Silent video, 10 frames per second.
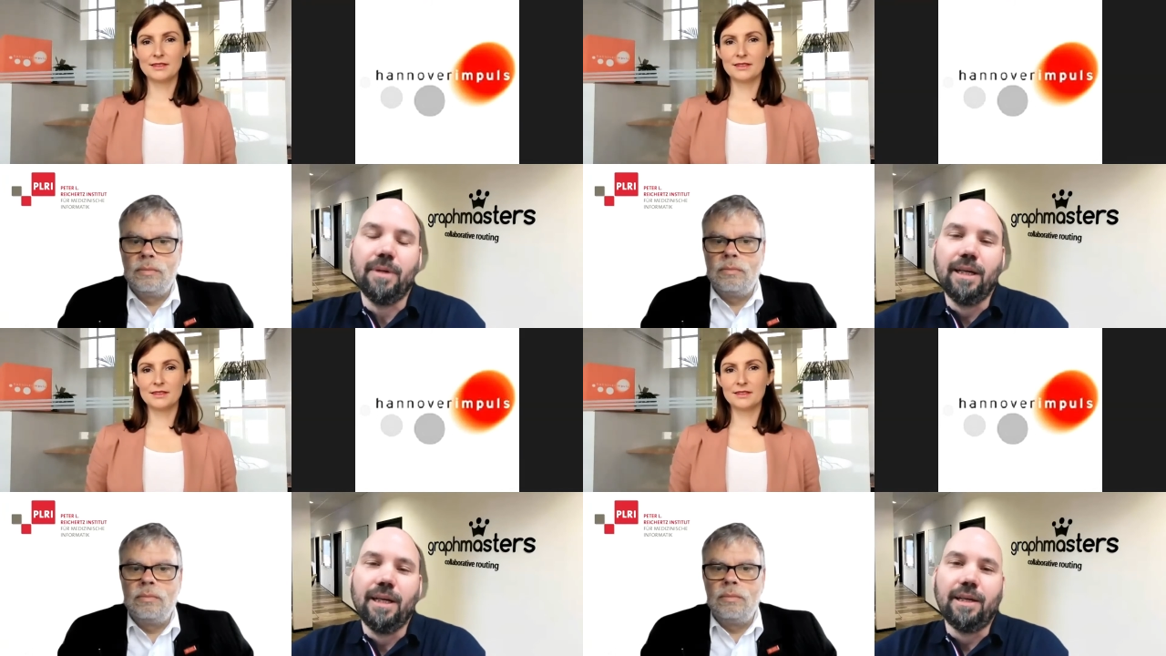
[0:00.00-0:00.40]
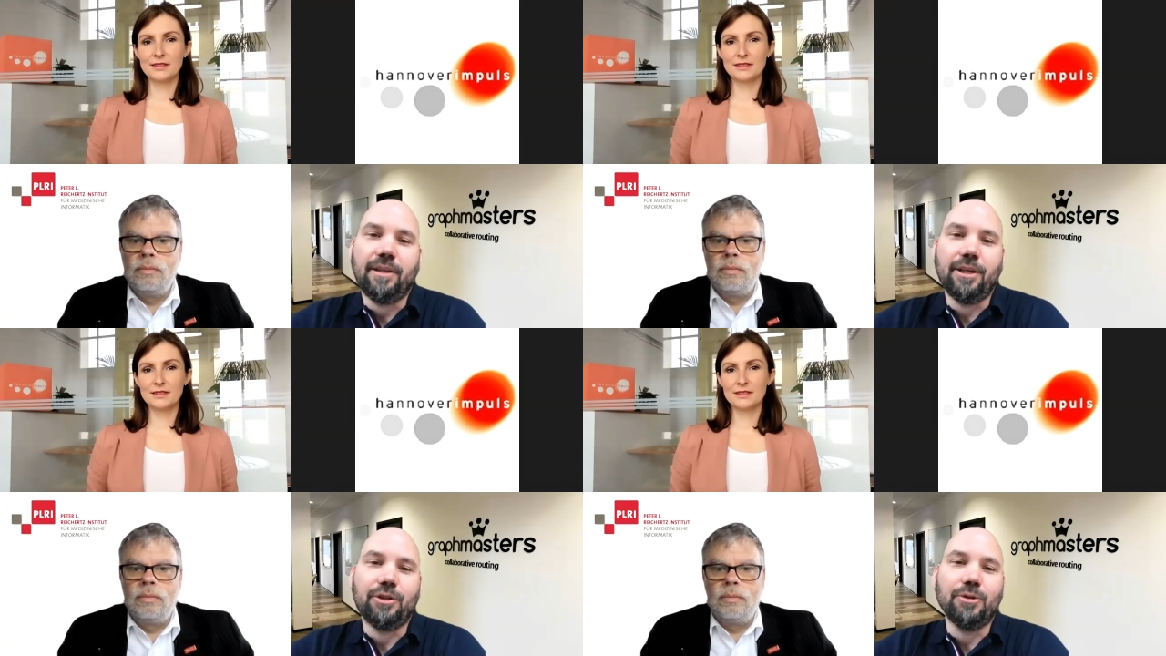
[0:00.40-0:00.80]
Speaker 1: they
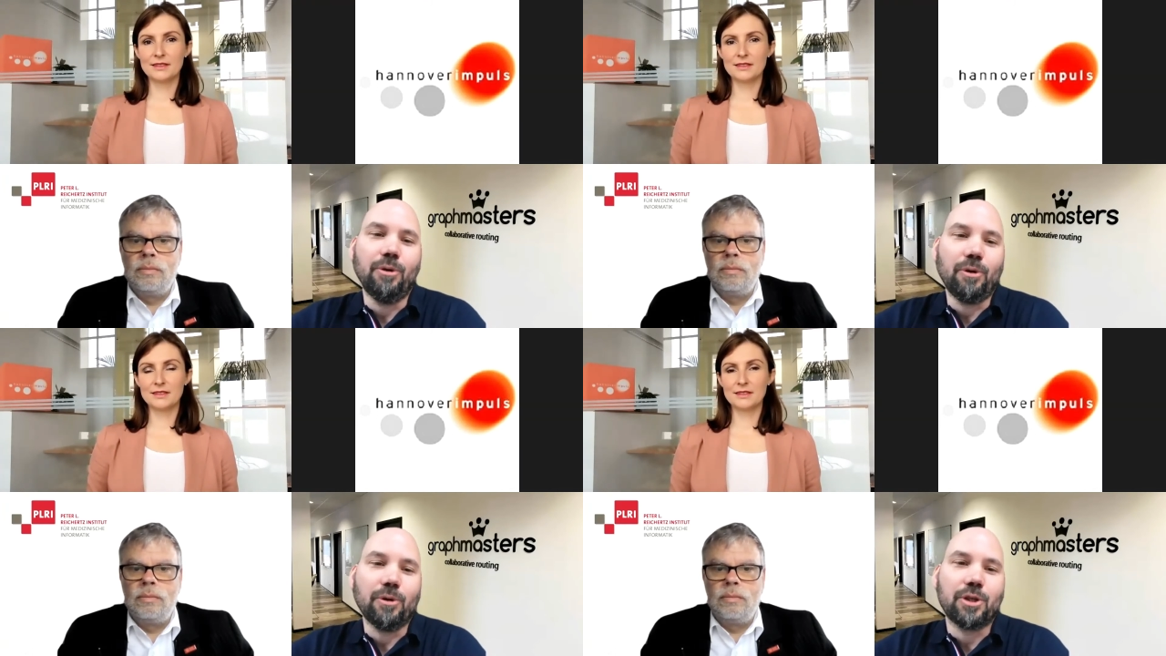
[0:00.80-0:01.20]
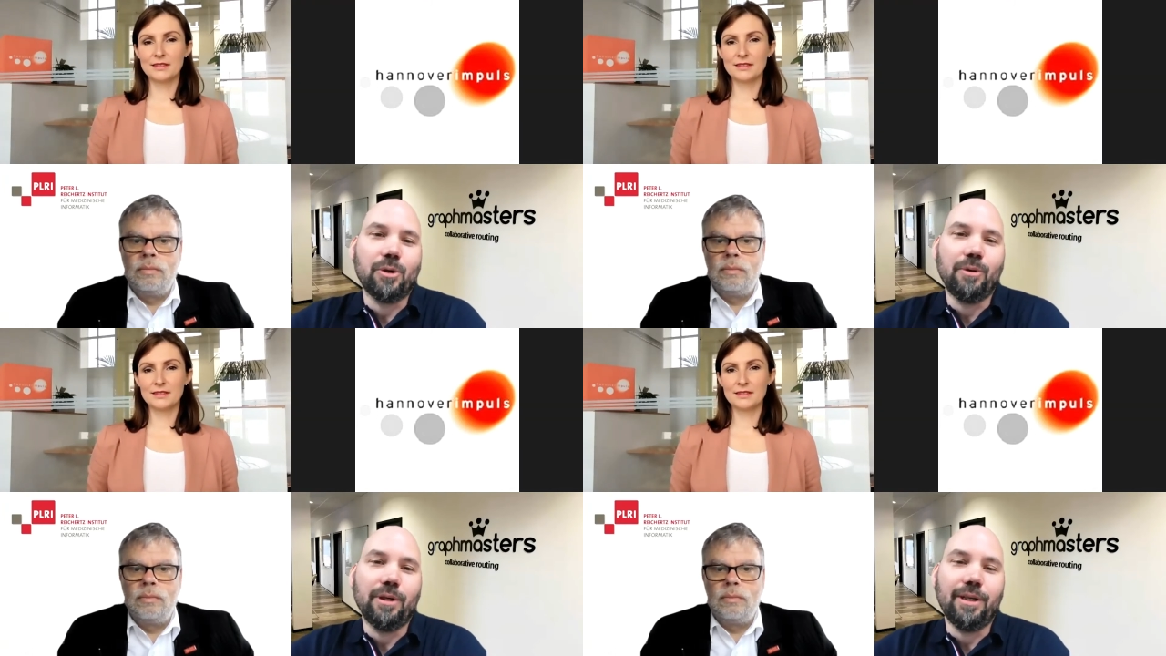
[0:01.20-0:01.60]
do also
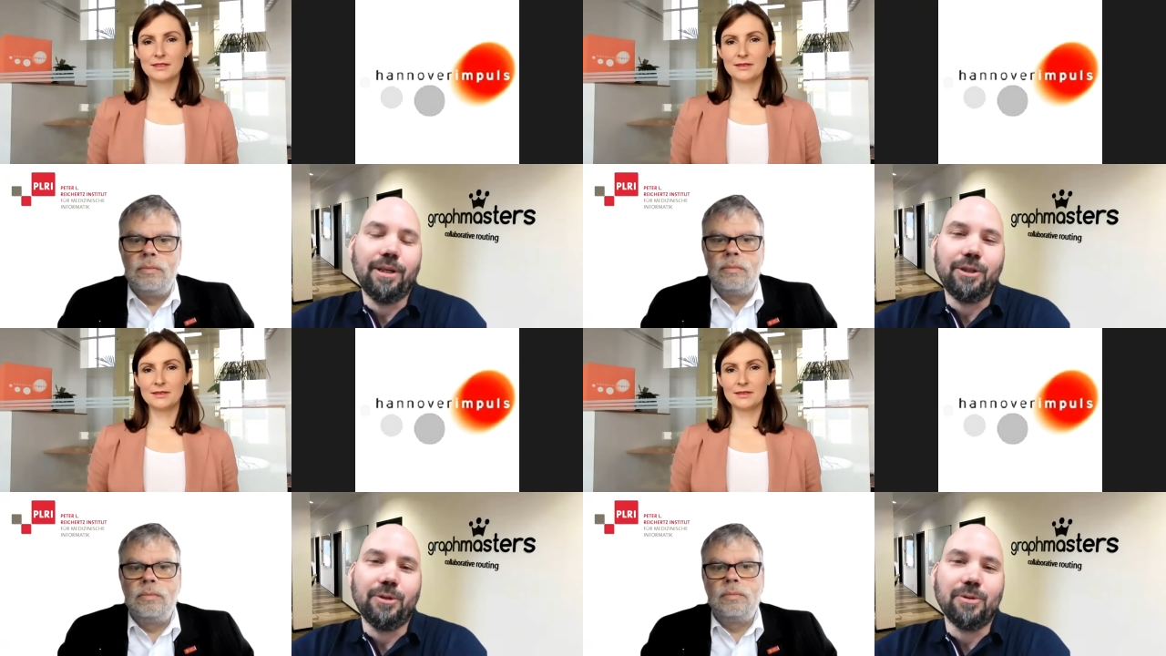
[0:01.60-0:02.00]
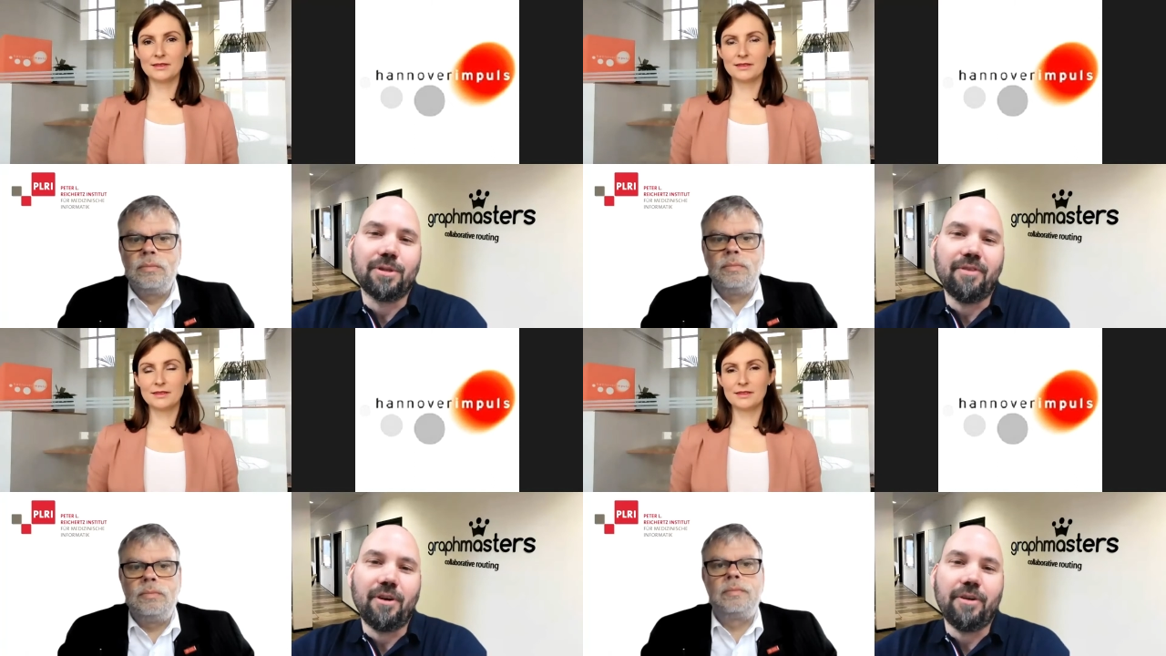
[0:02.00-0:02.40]
uh, use a
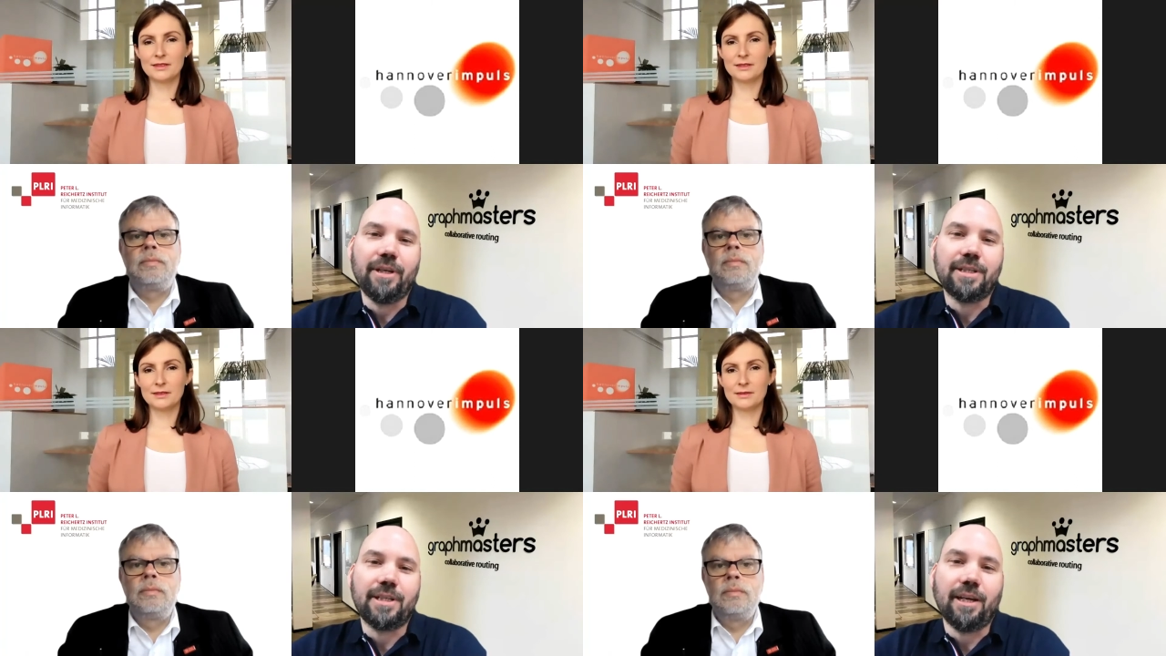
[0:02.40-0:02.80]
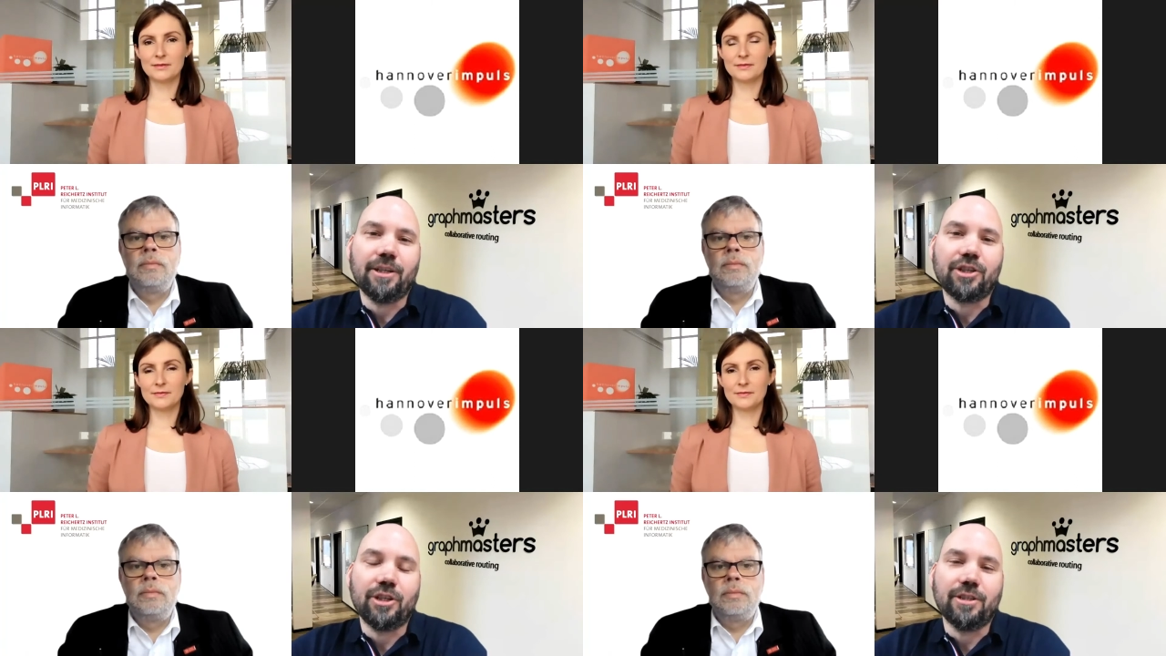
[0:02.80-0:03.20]
very intelligent